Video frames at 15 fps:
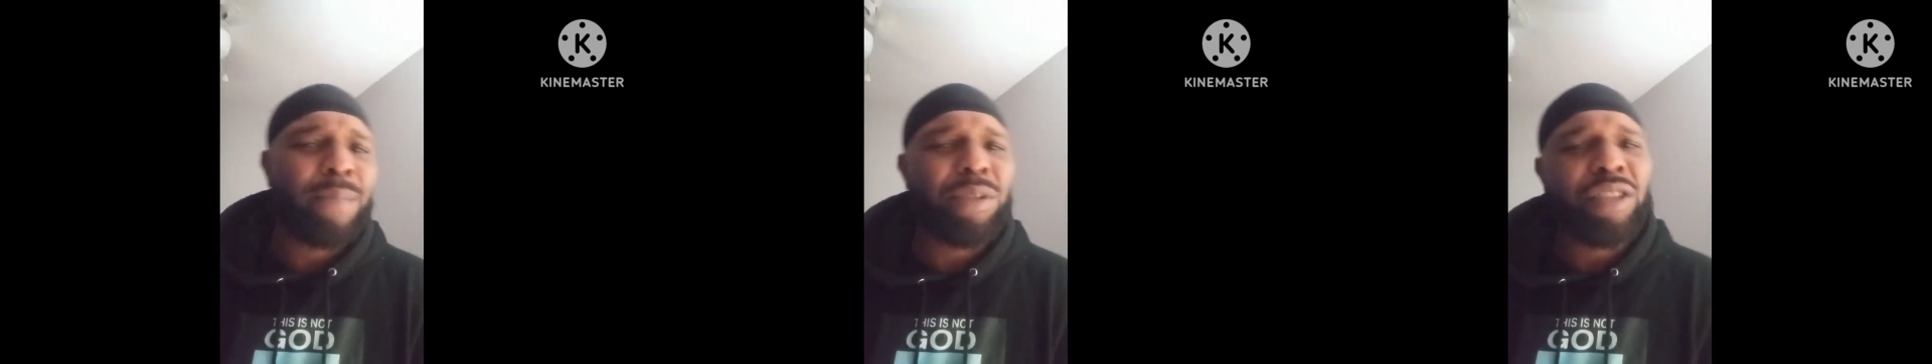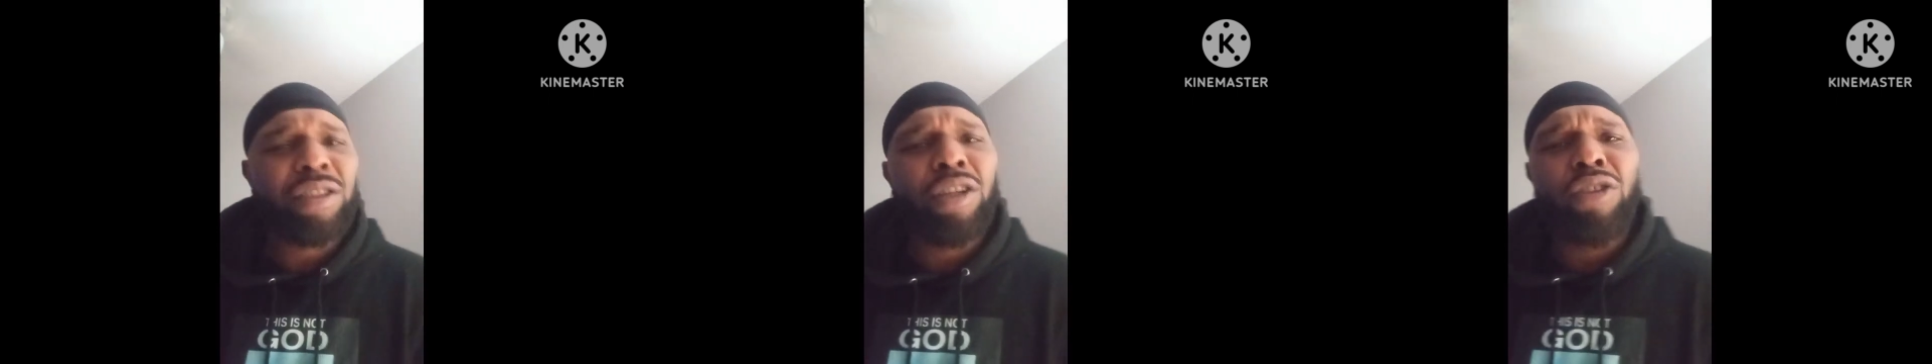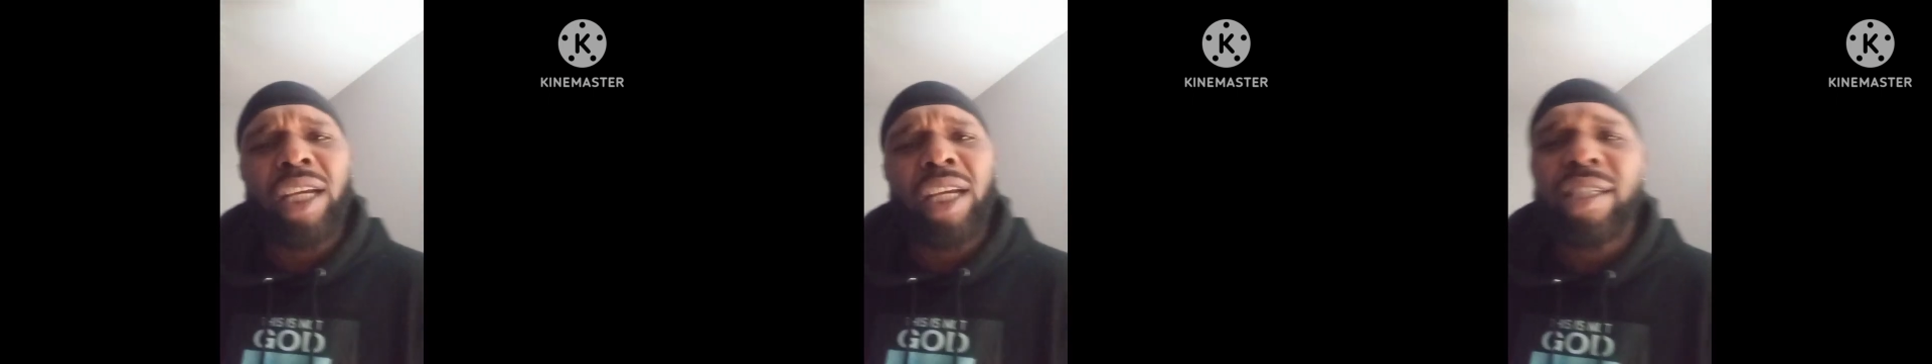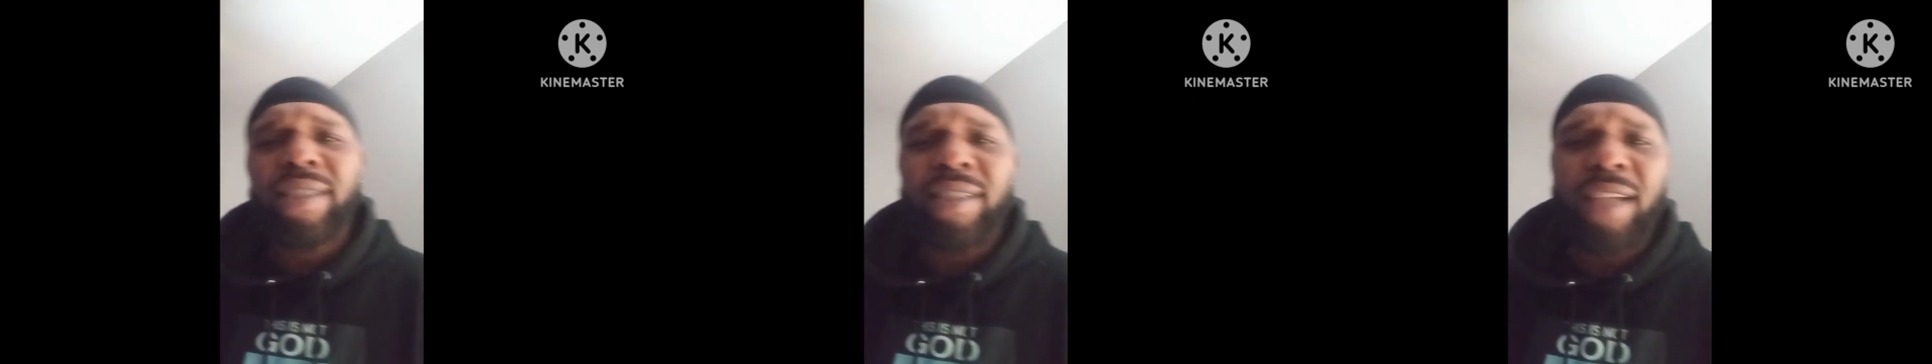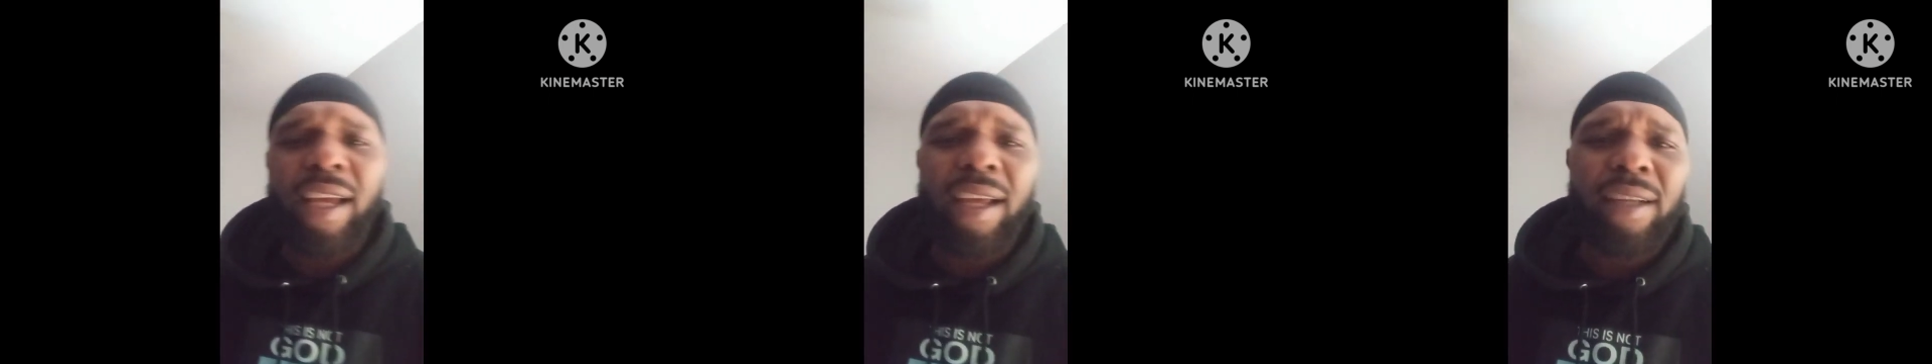I'm just gonna
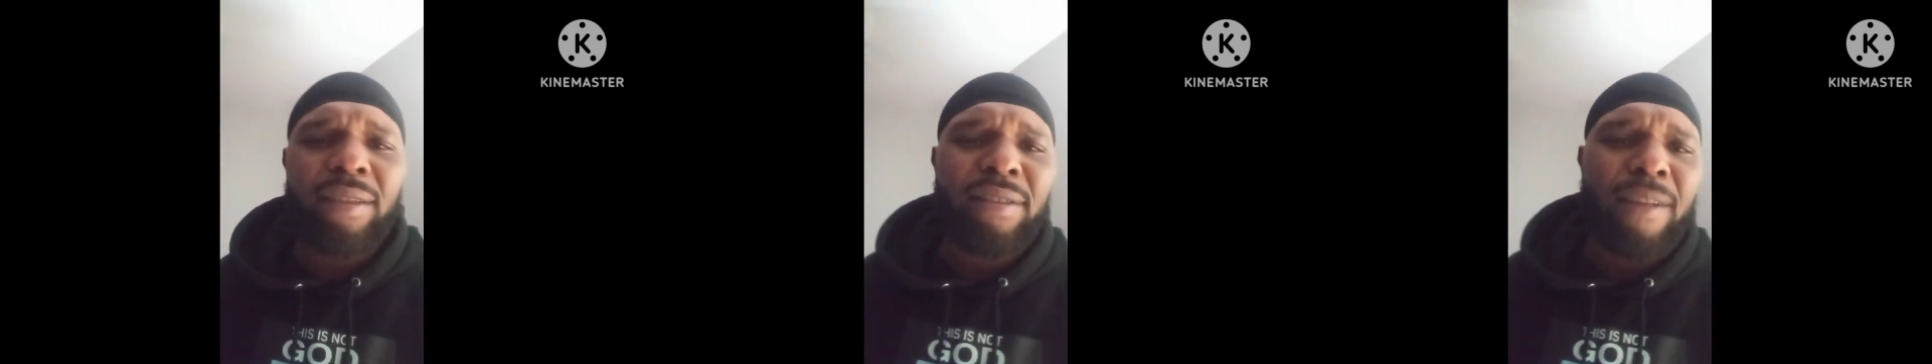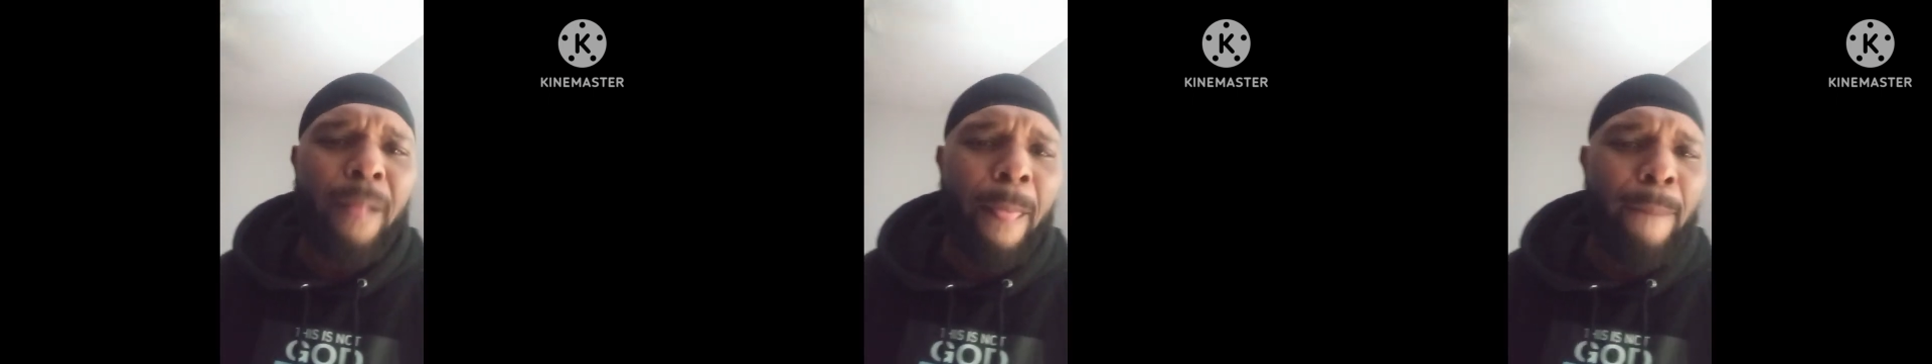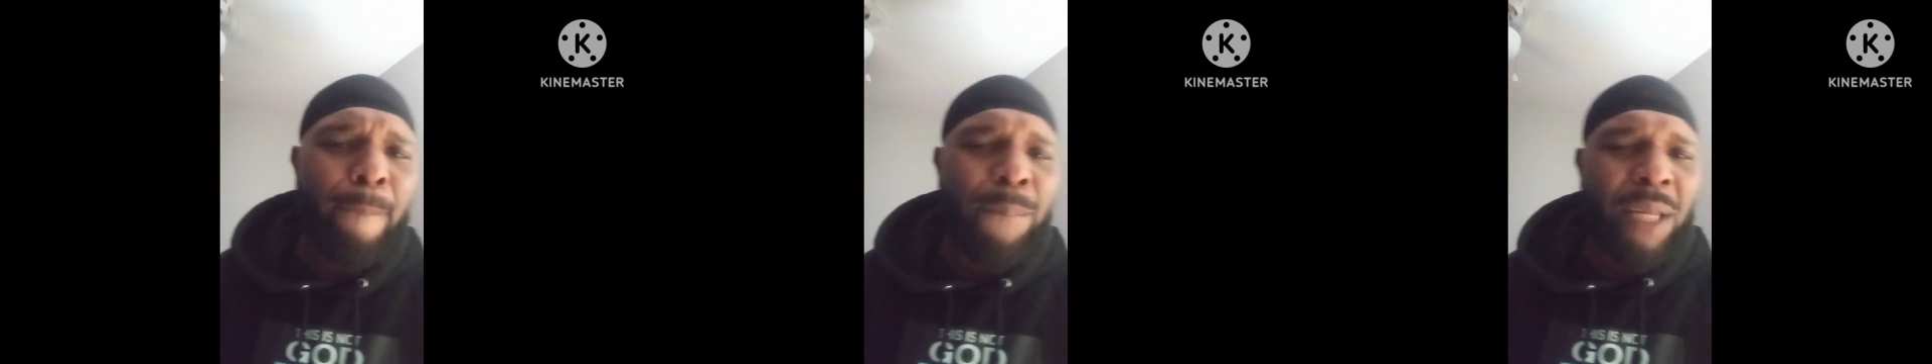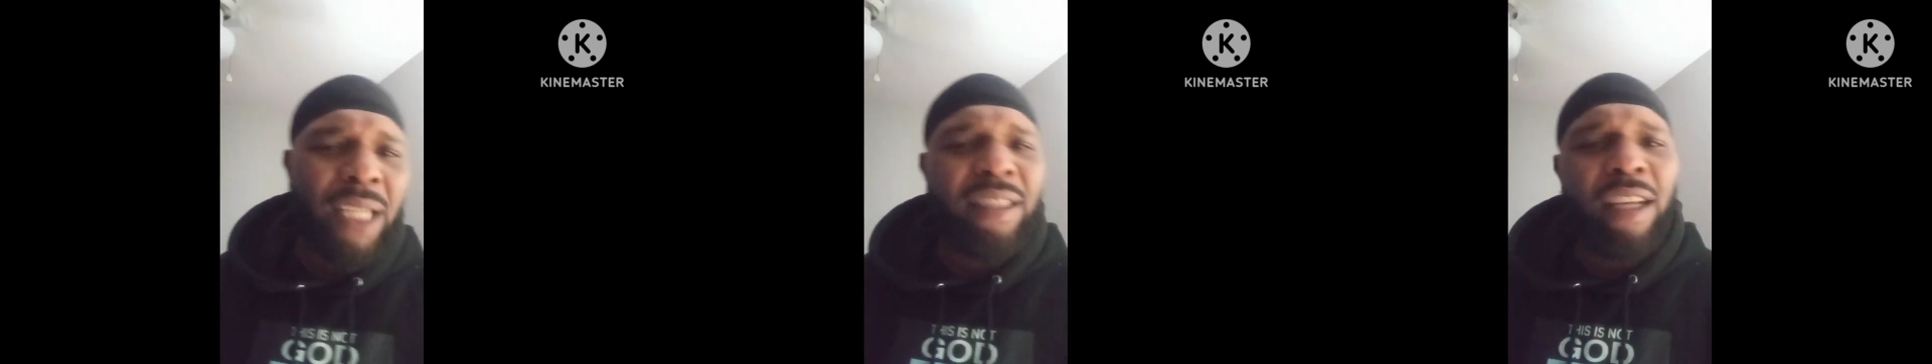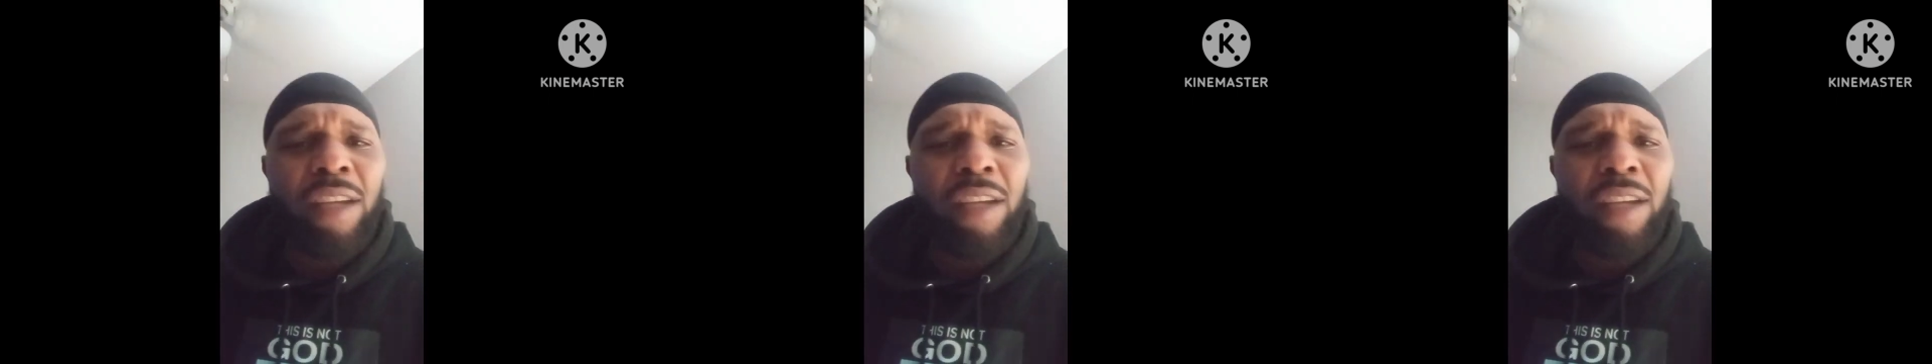interject and